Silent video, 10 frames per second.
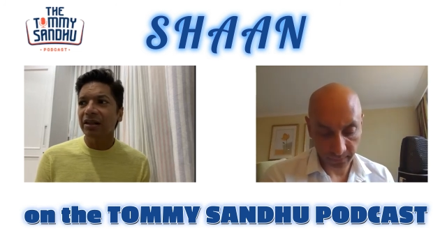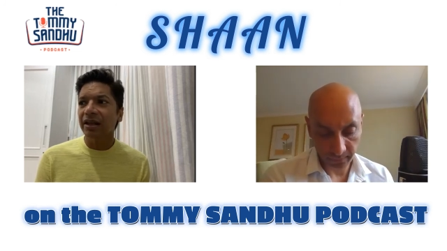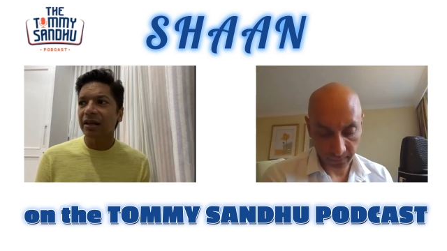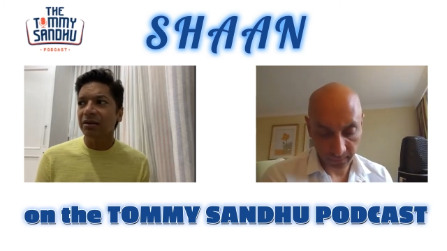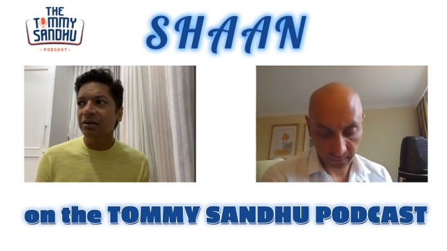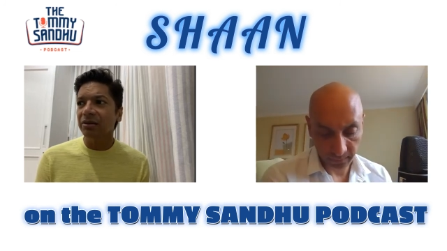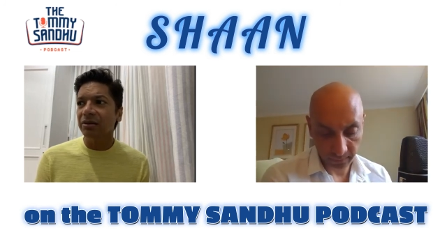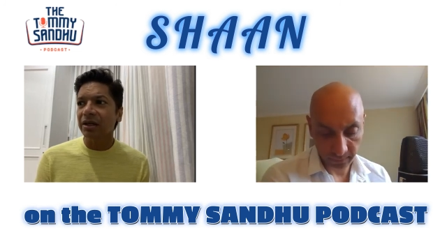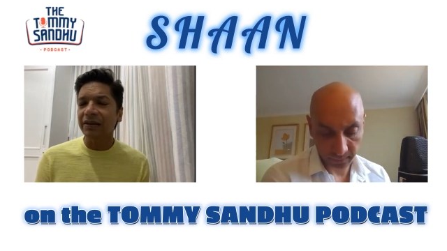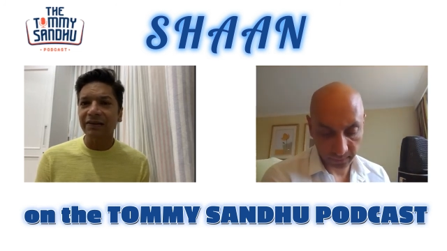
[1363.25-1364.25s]
Speaker 1: That you
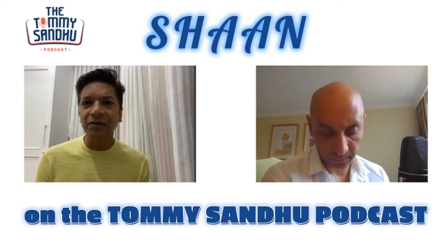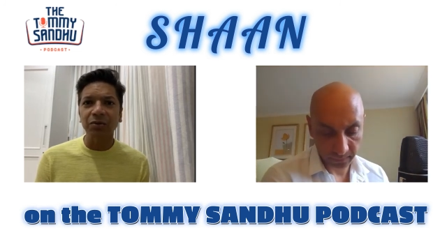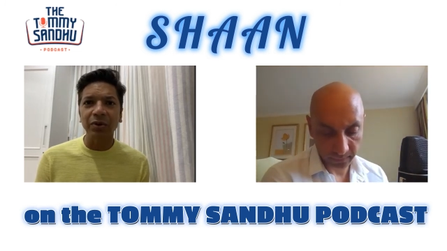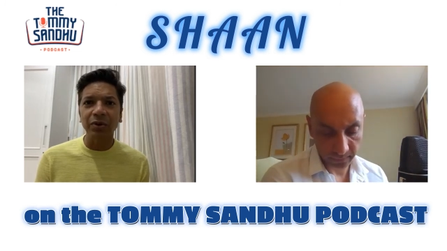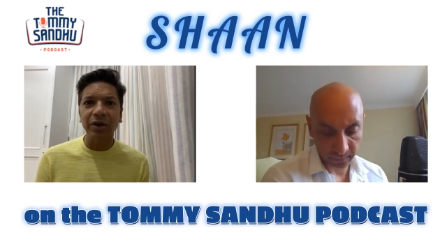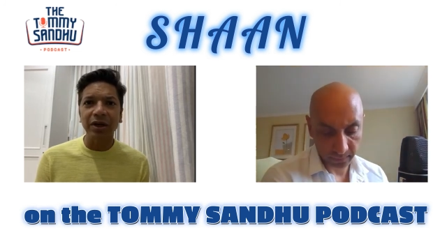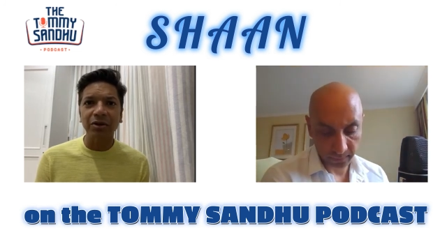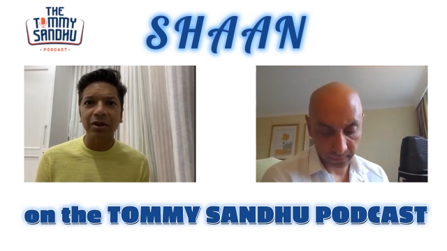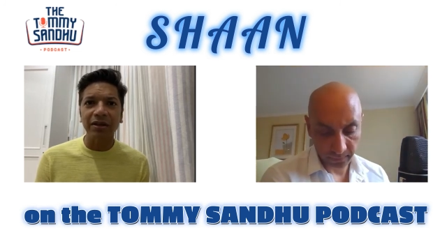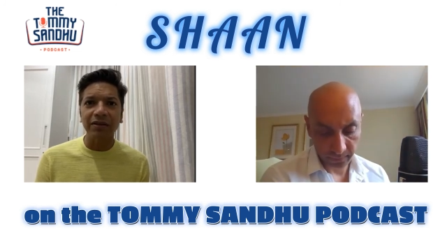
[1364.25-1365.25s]
know, is it
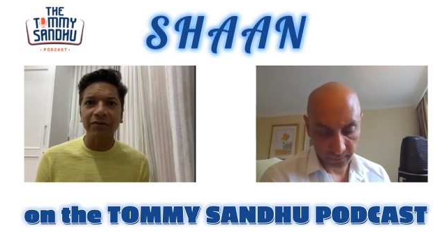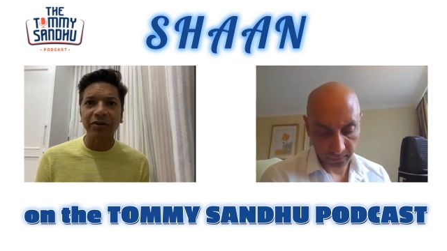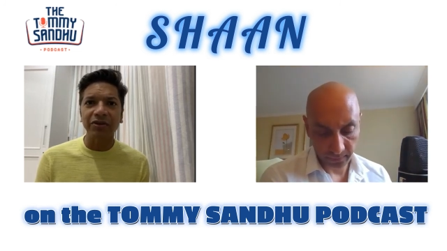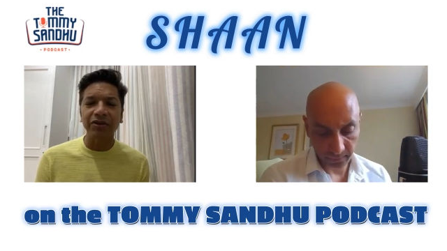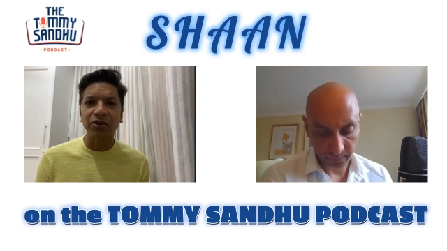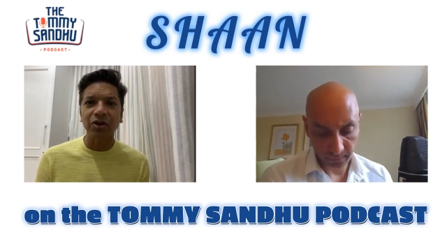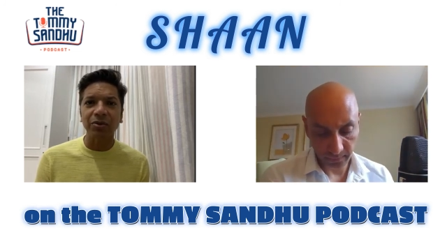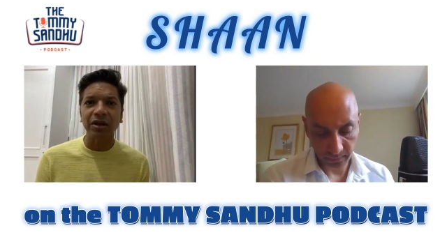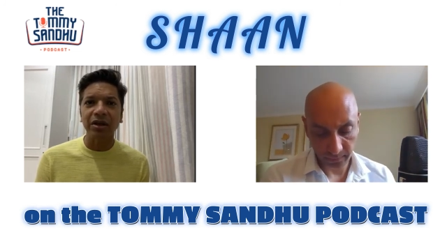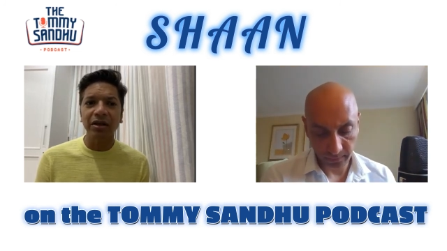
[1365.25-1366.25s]
worth all this if you're just going to
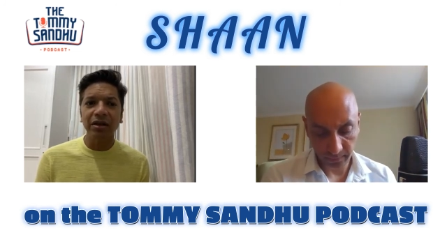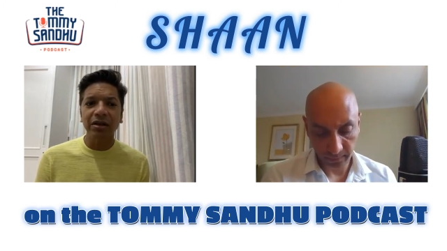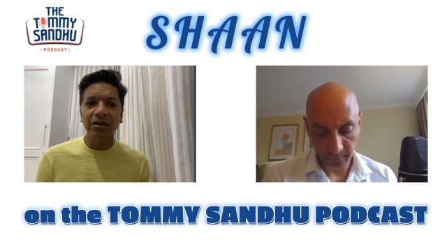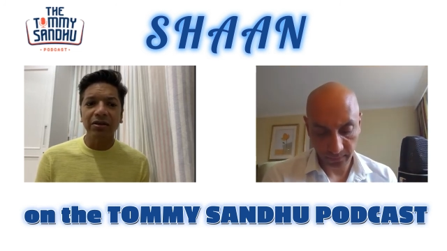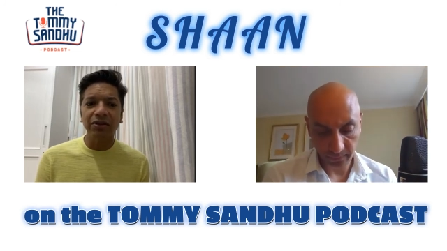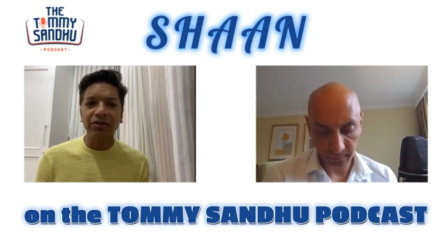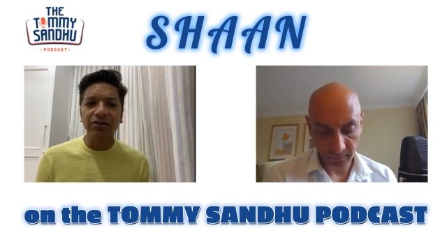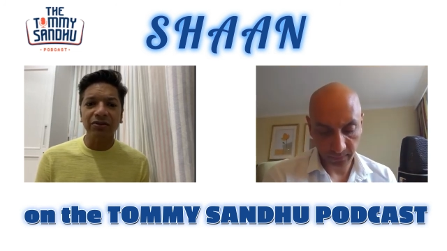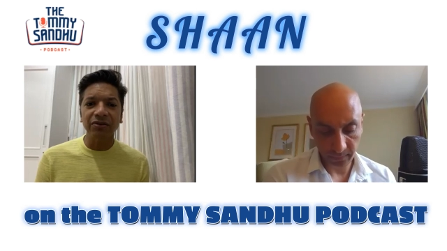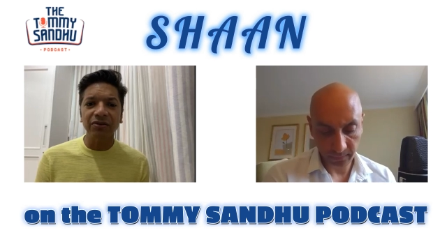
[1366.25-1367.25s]
be just